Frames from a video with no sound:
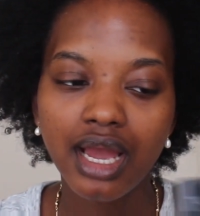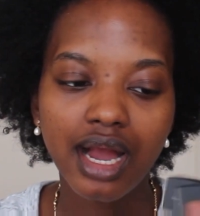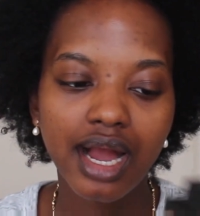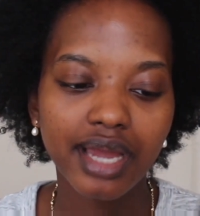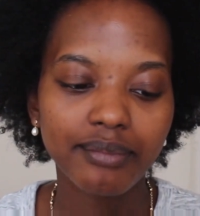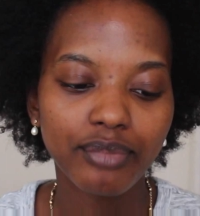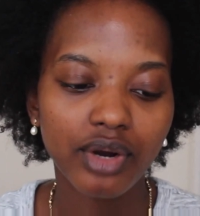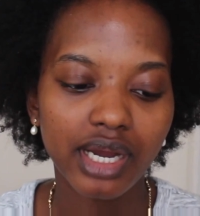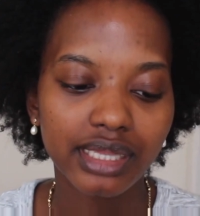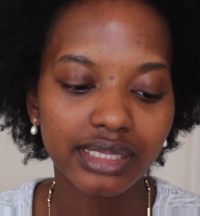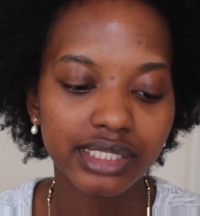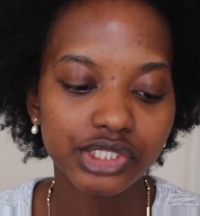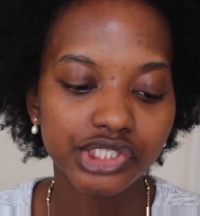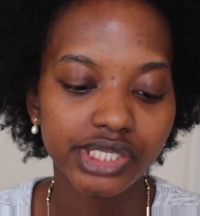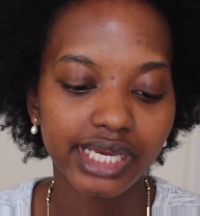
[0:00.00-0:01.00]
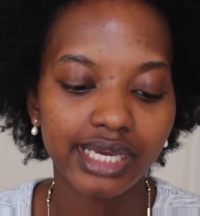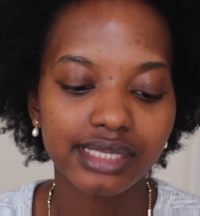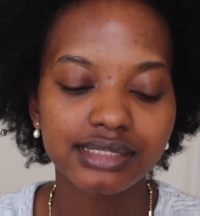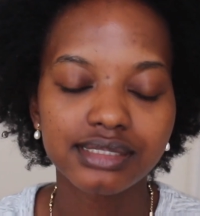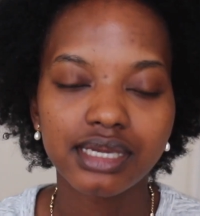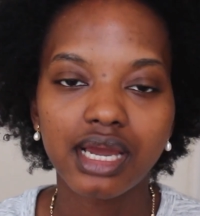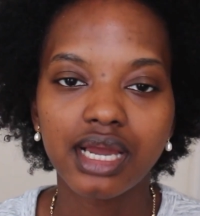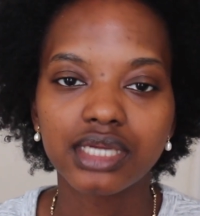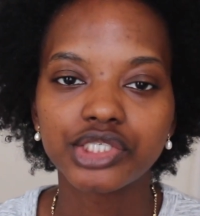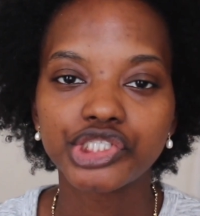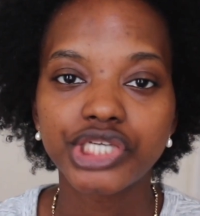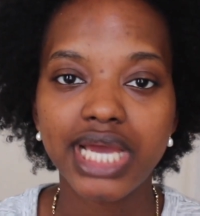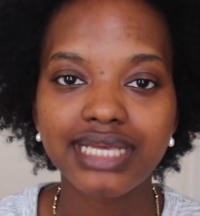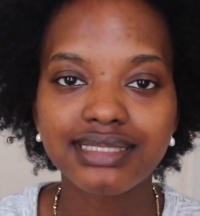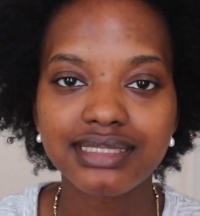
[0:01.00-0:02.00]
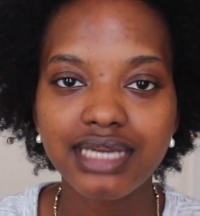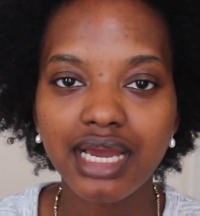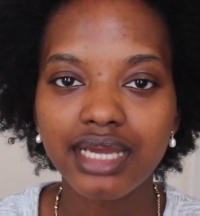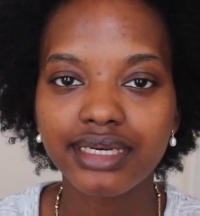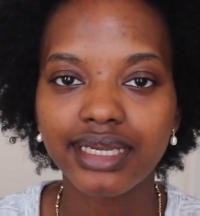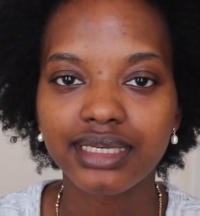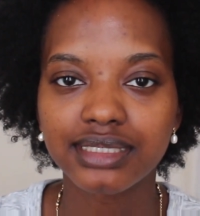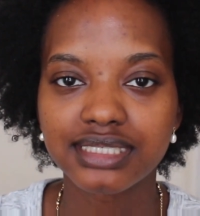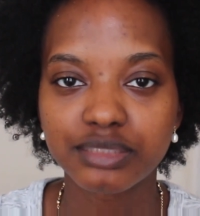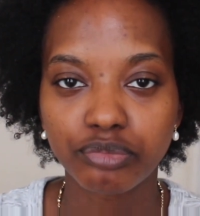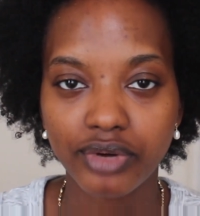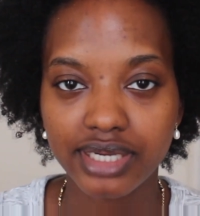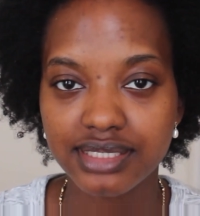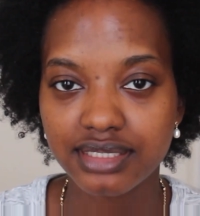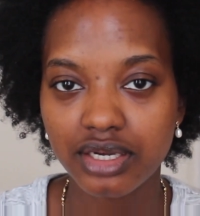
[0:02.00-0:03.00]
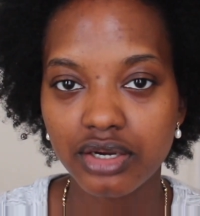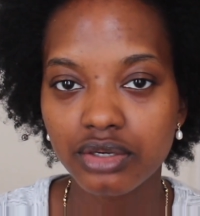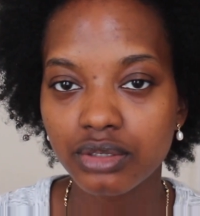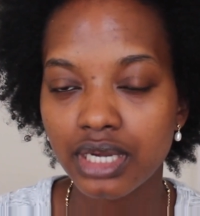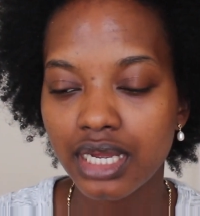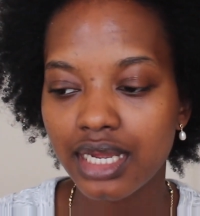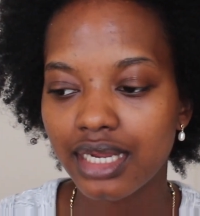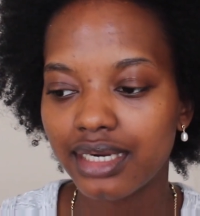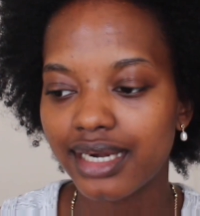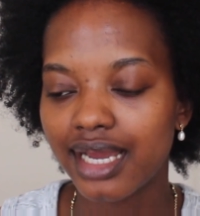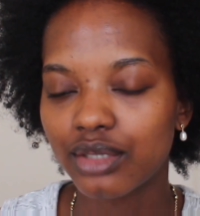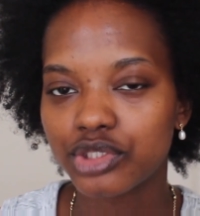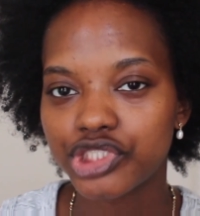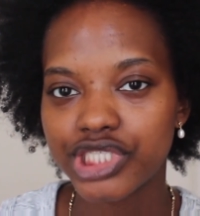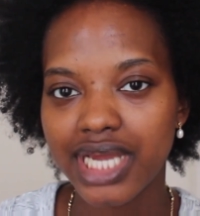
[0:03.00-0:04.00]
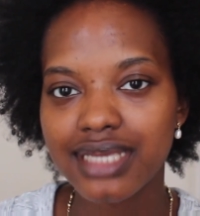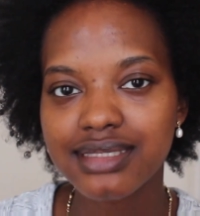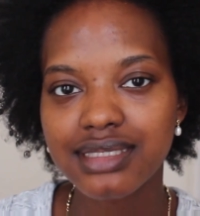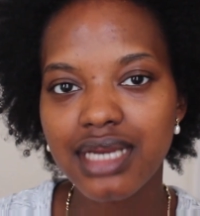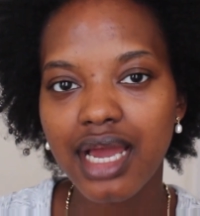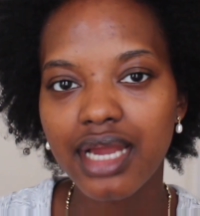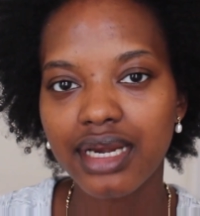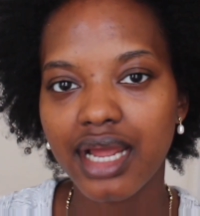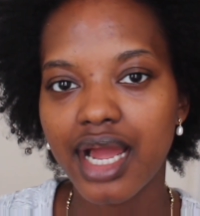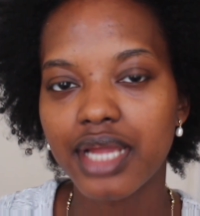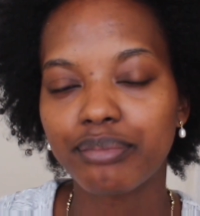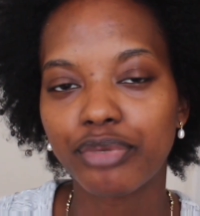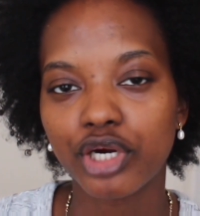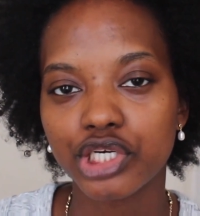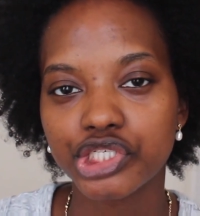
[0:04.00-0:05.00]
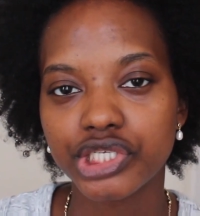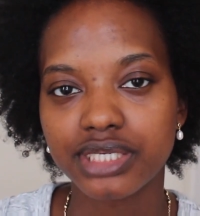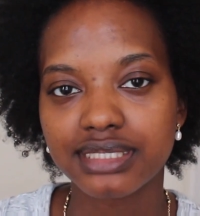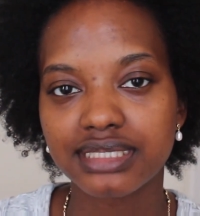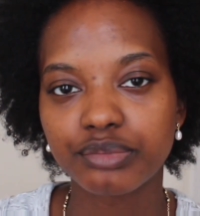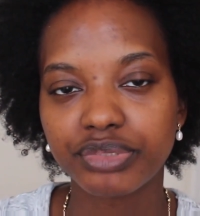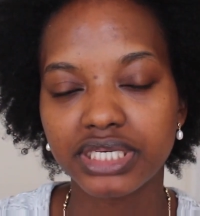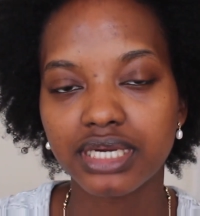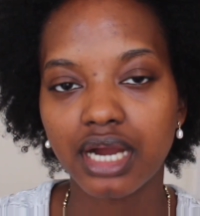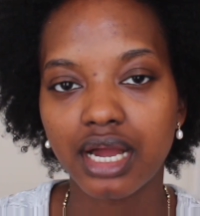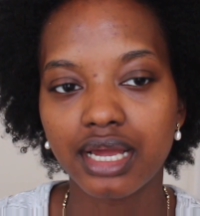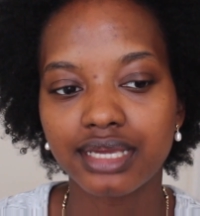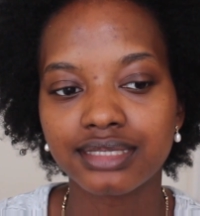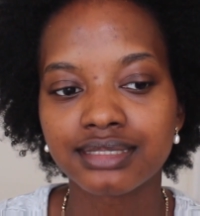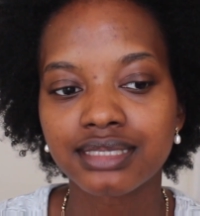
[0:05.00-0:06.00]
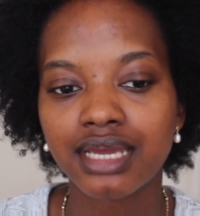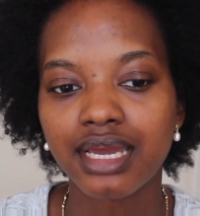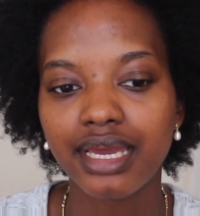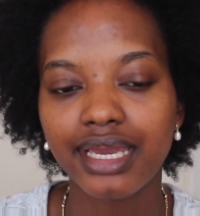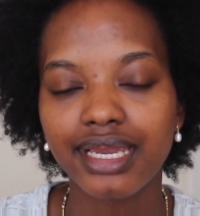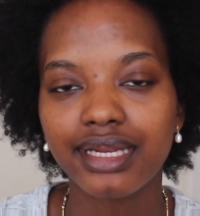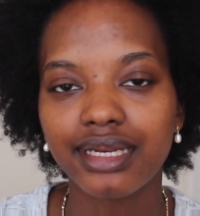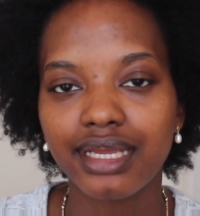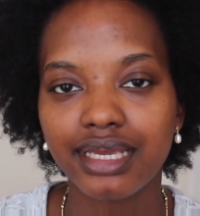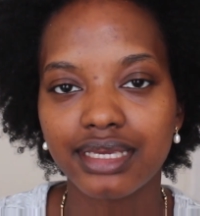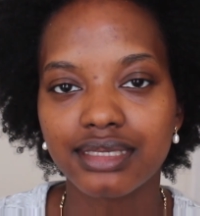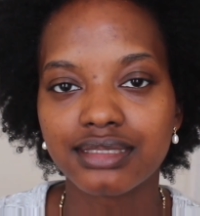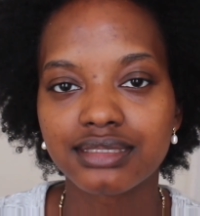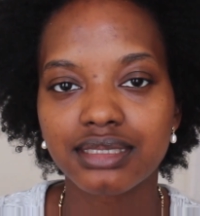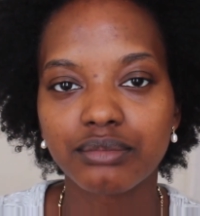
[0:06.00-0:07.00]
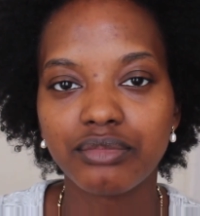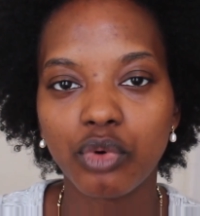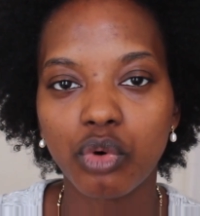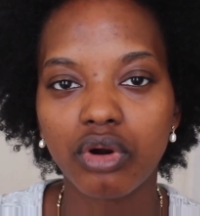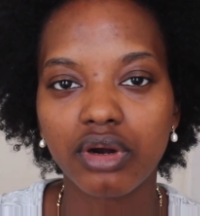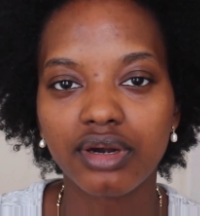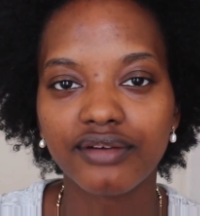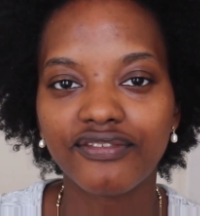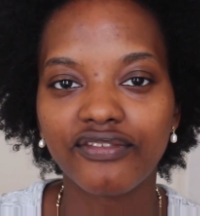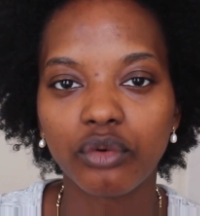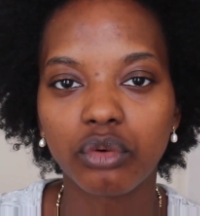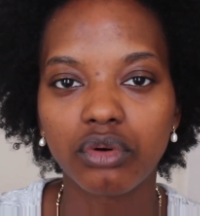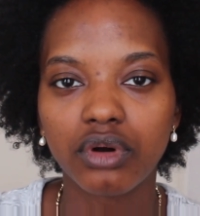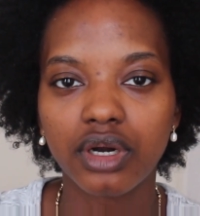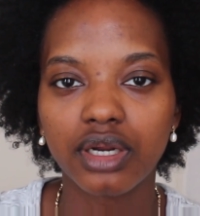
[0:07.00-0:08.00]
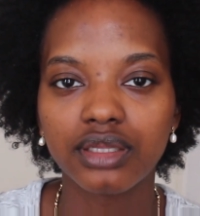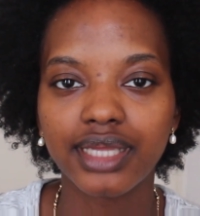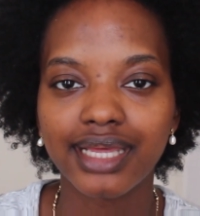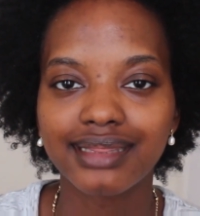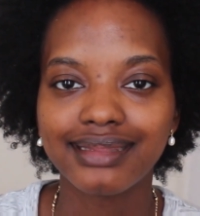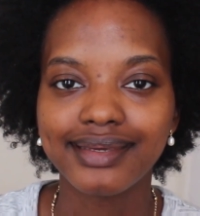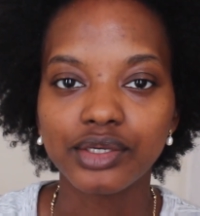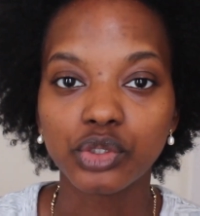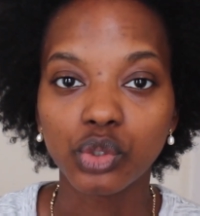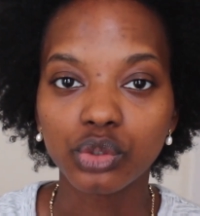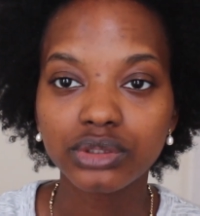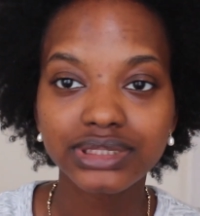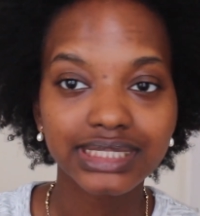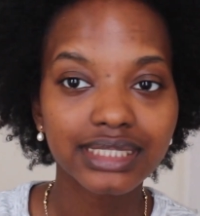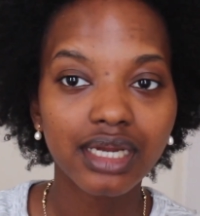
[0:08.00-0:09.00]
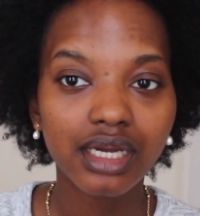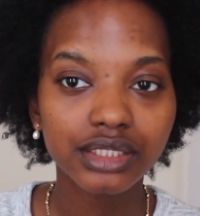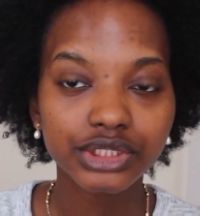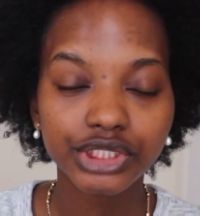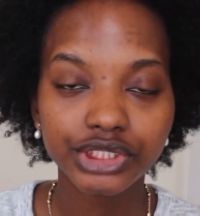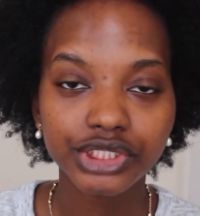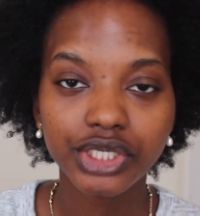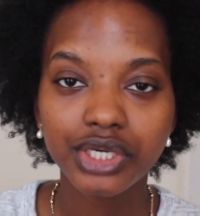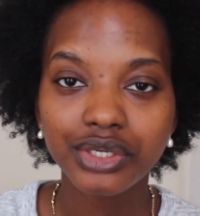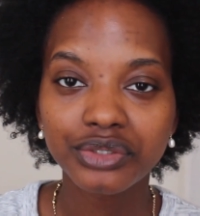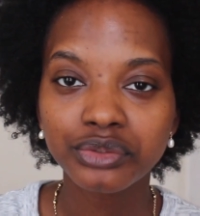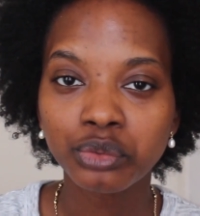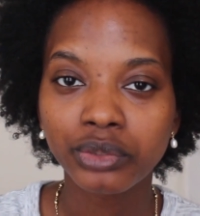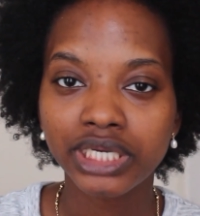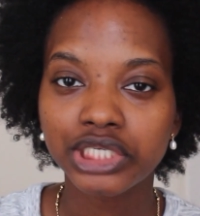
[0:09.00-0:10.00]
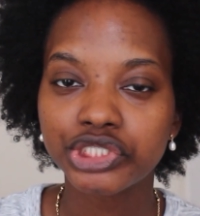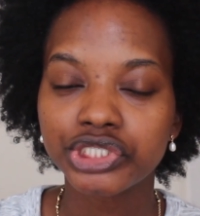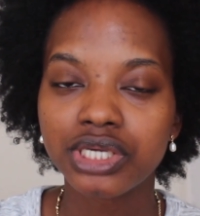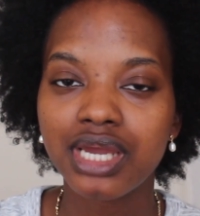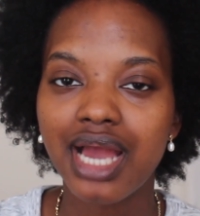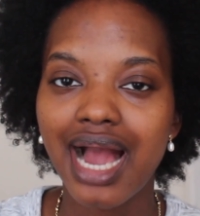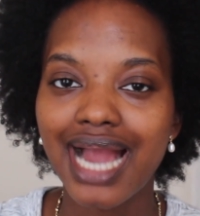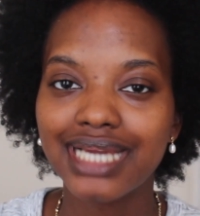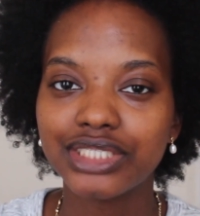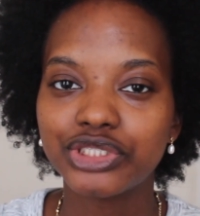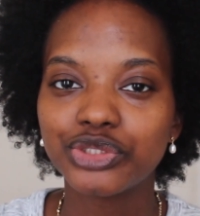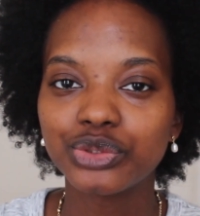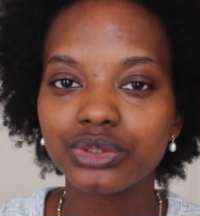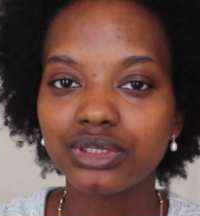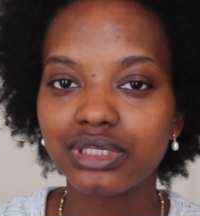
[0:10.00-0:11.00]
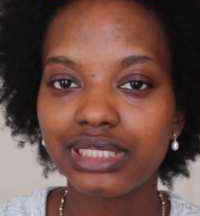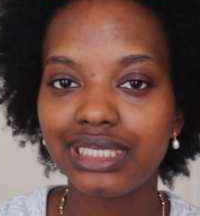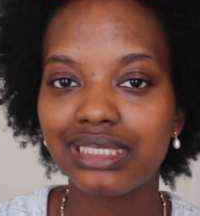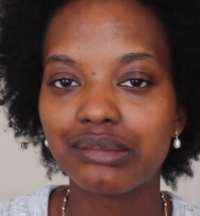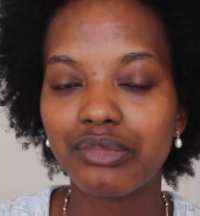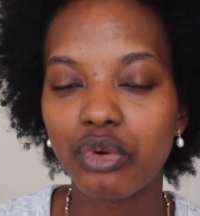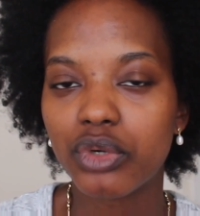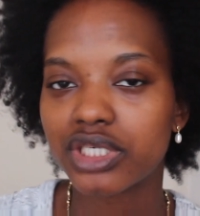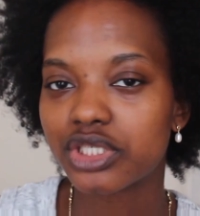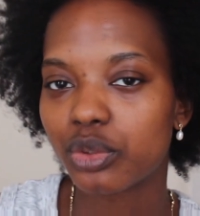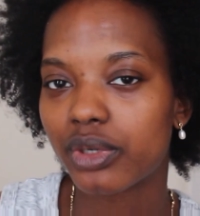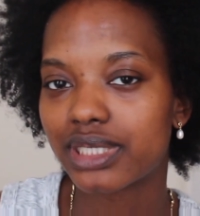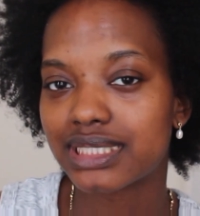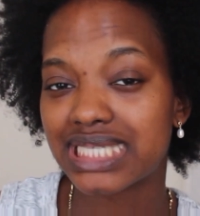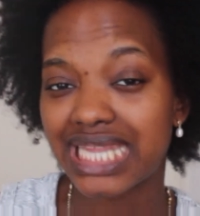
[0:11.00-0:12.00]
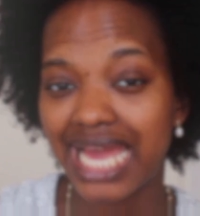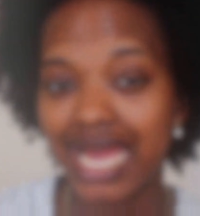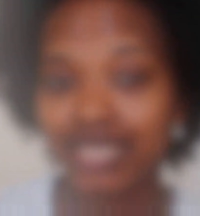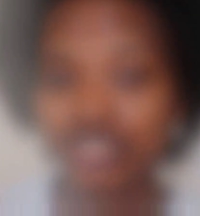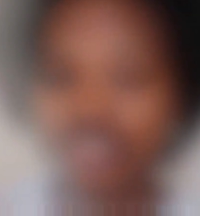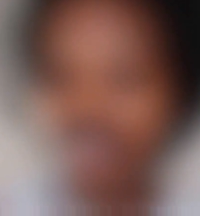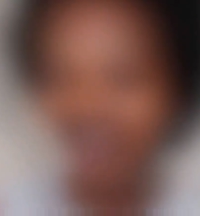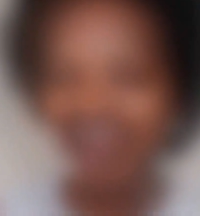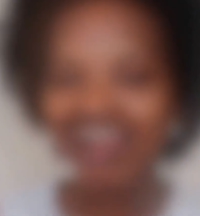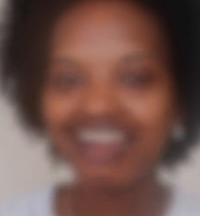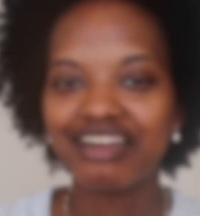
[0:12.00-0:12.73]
I bought the shades Chestnut and Espresso. Now, Chestnut I purchased because it is more for like the golden undertone, which I do lean more towards that. So,